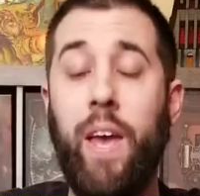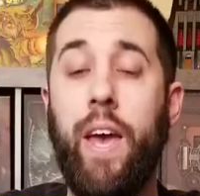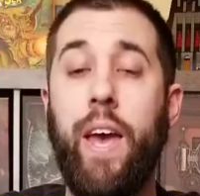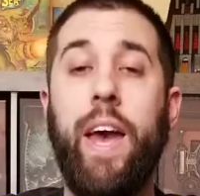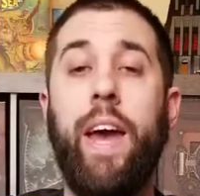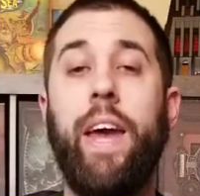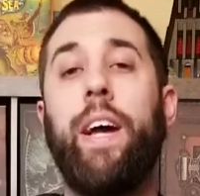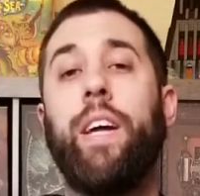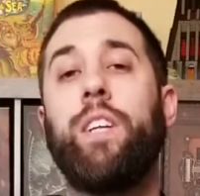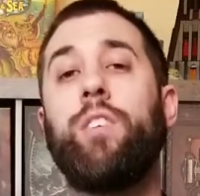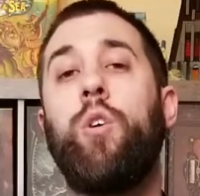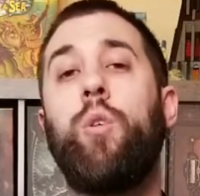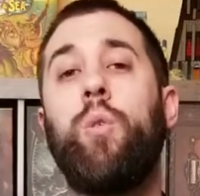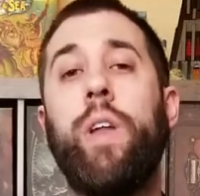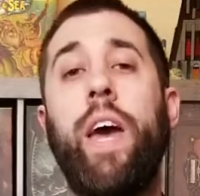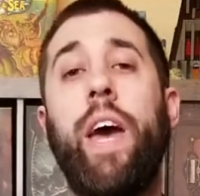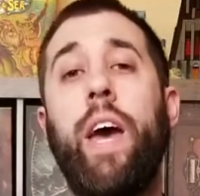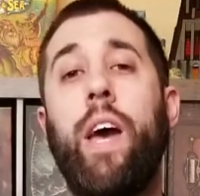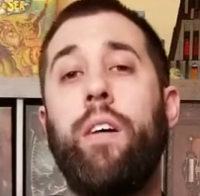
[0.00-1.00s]
and I don't
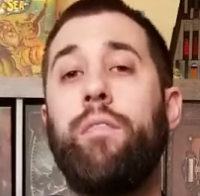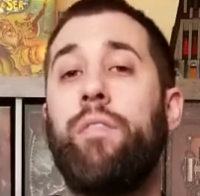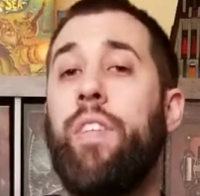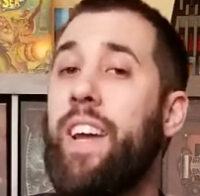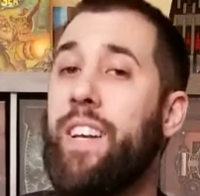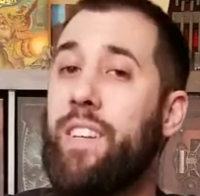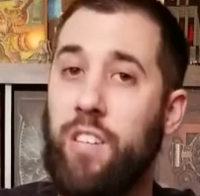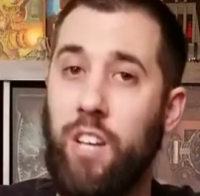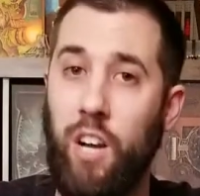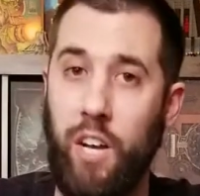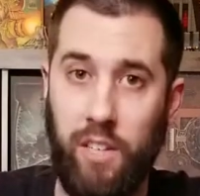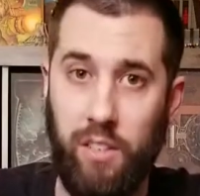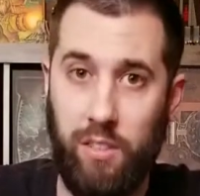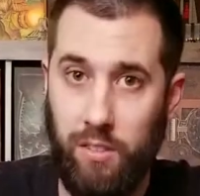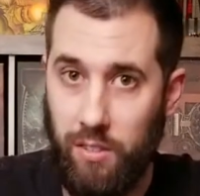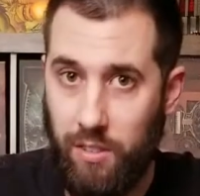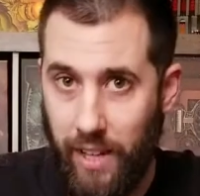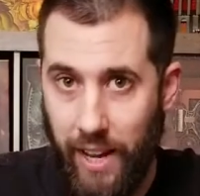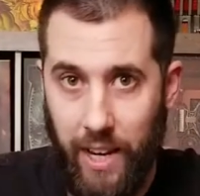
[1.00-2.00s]
have that dice
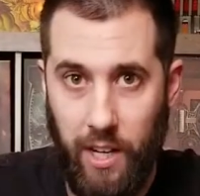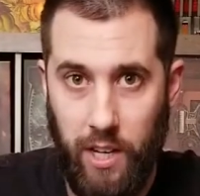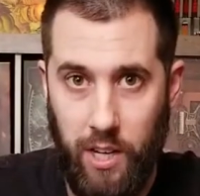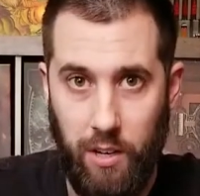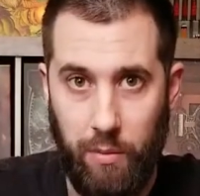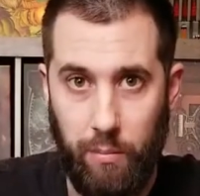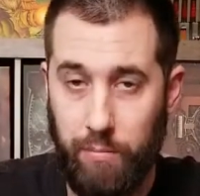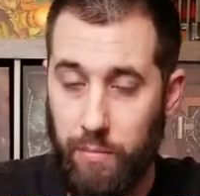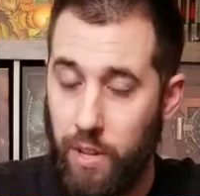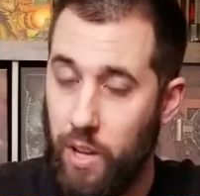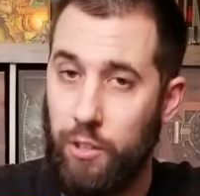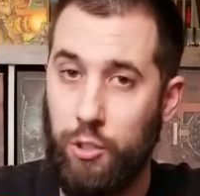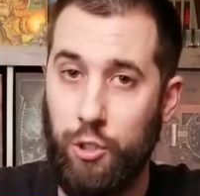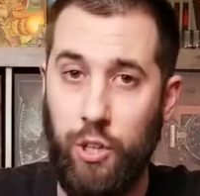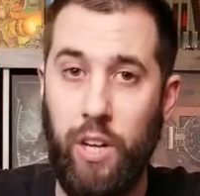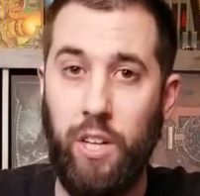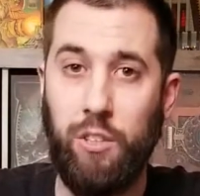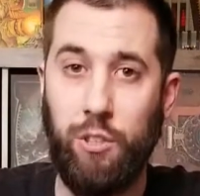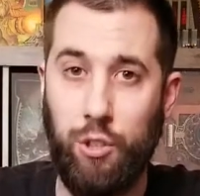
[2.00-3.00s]
stadium, that
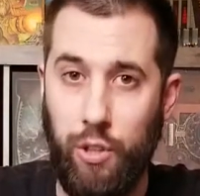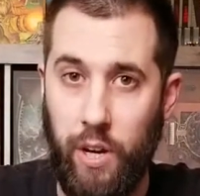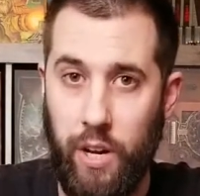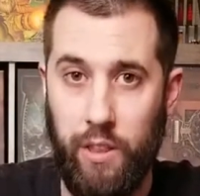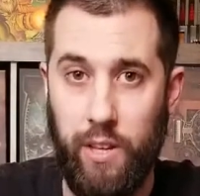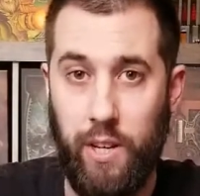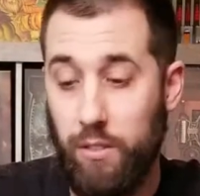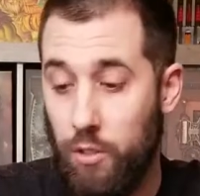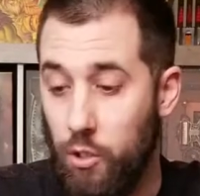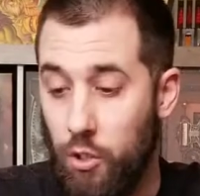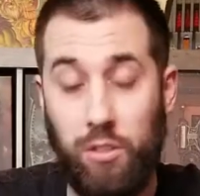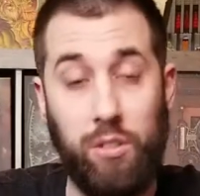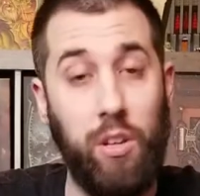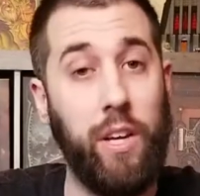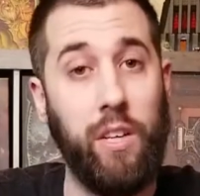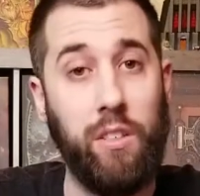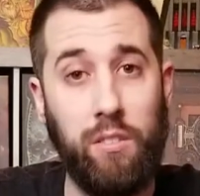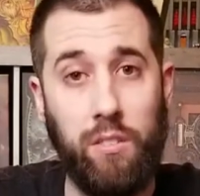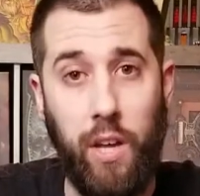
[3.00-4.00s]
dice tray that looks like
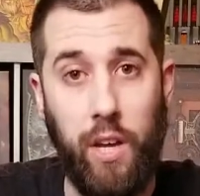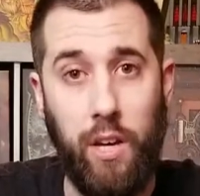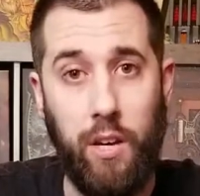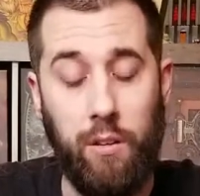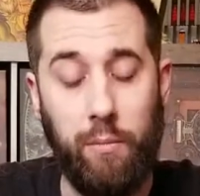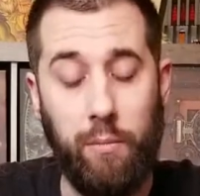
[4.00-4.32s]
a stadium.